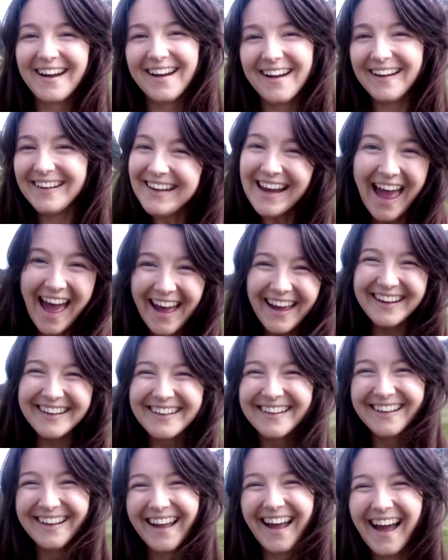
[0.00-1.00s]

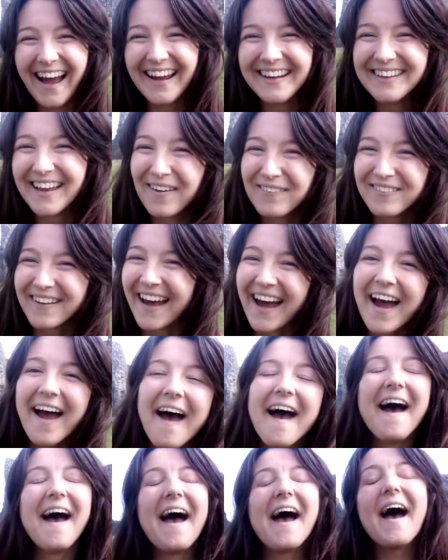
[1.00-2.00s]
yay, I love it.
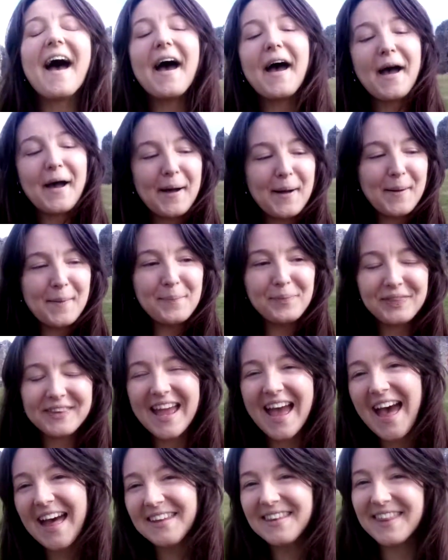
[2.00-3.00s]

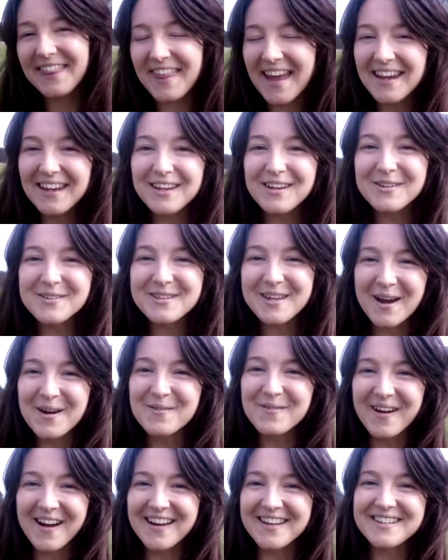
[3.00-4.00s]
And thank you so
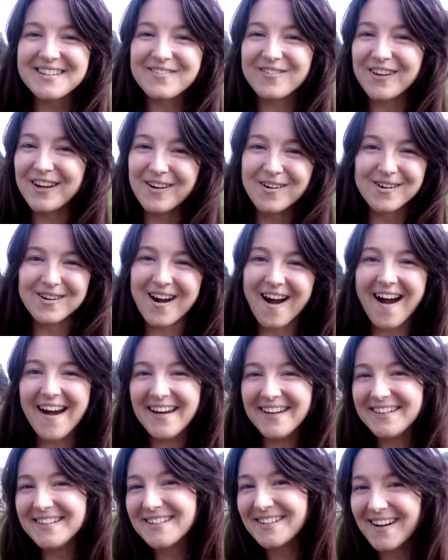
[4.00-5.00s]
much for your
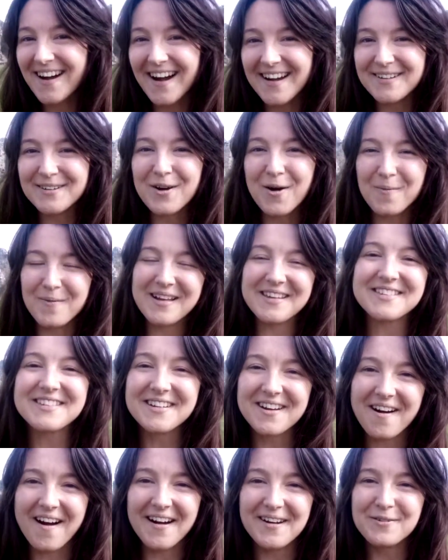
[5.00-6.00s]
kind comments
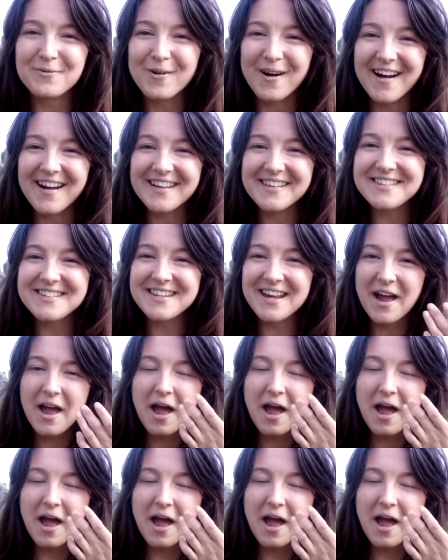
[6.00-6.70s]
and kind words.